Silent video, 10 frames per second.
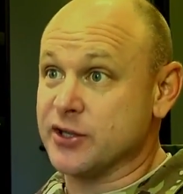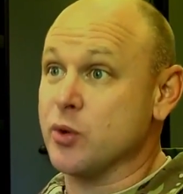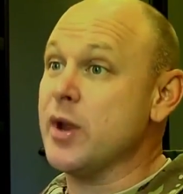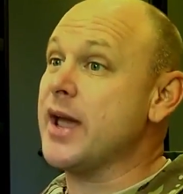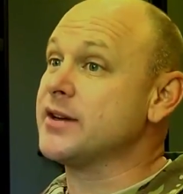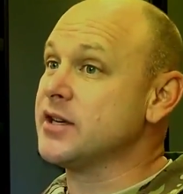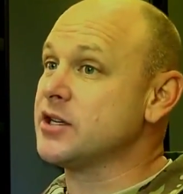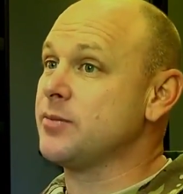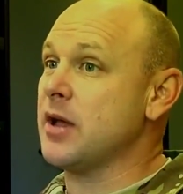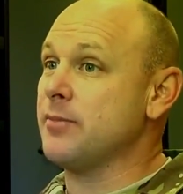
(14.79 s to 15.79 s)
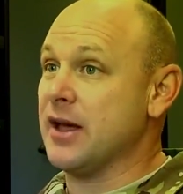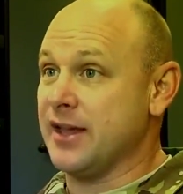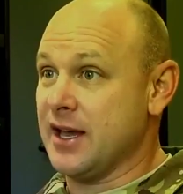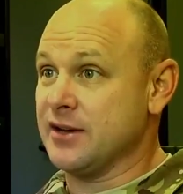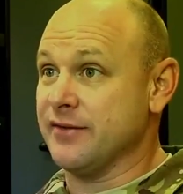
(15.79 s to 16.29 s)
So we anticipate by
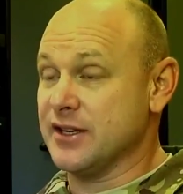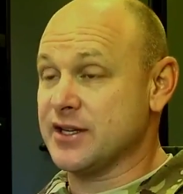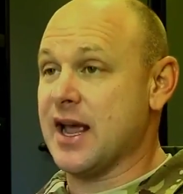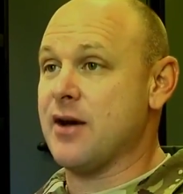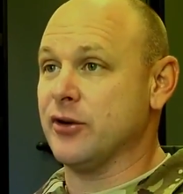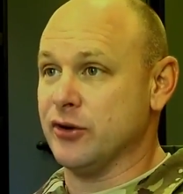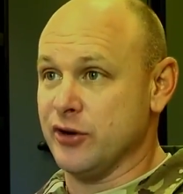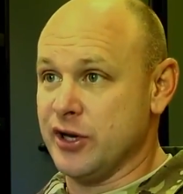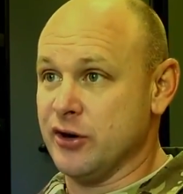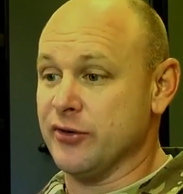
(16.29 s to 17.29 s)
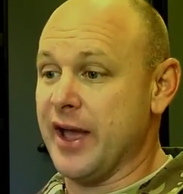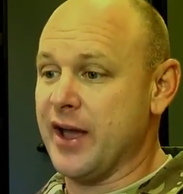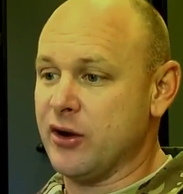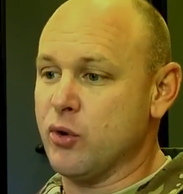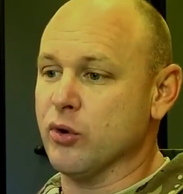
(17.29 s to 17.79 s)
the end of this calendar year, the
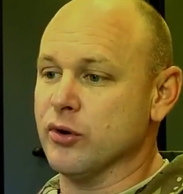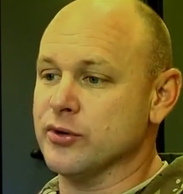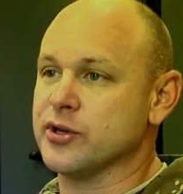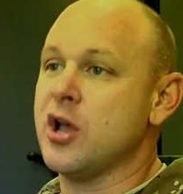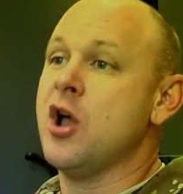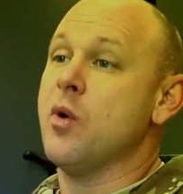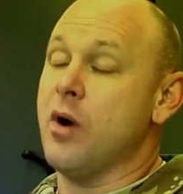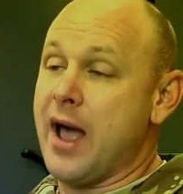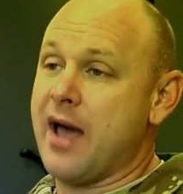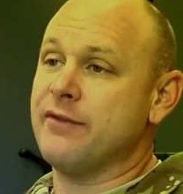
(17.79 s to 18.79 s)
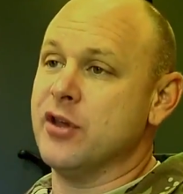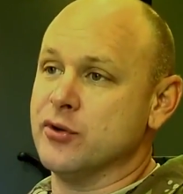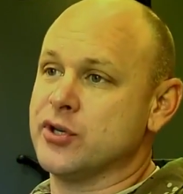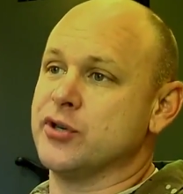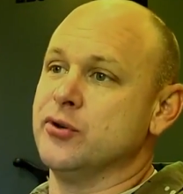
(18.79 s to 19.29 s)
headquarters will have
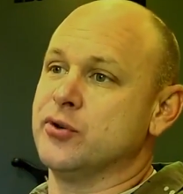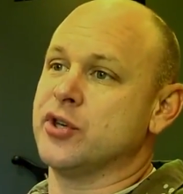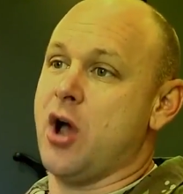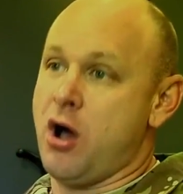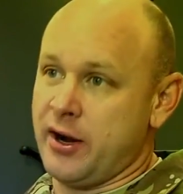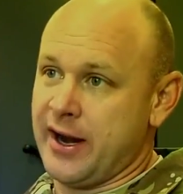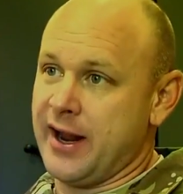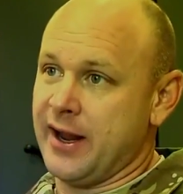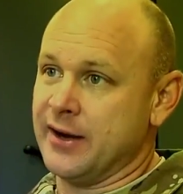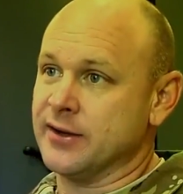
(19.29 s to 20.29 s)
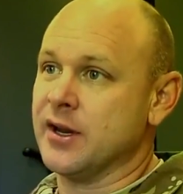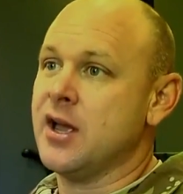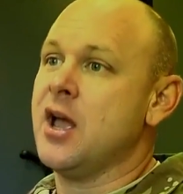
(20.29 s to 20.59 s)
those suits on hand